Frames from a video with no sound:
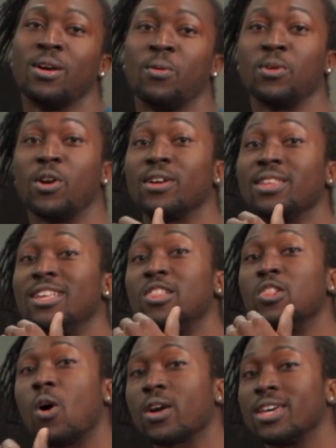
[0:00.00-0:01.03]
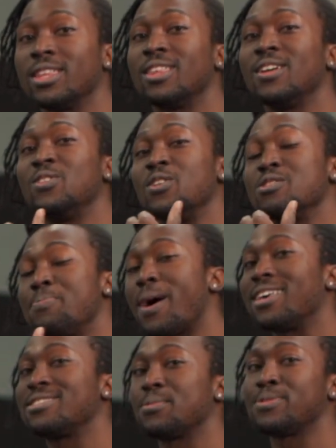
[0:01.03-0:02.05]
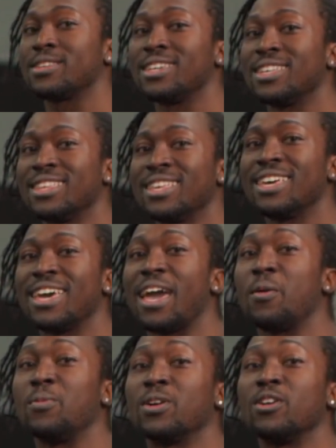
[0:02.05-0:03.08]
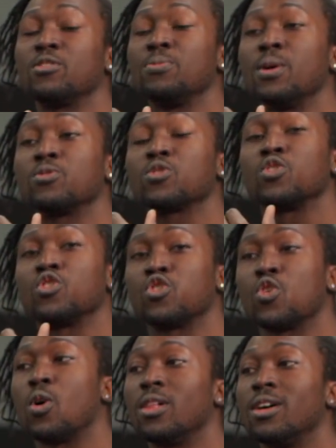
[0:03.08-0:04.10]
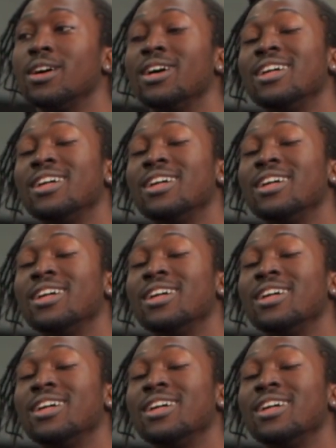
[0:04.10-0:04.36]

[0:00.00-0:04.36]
We're already locking those biceps in and we're going to be able to control it.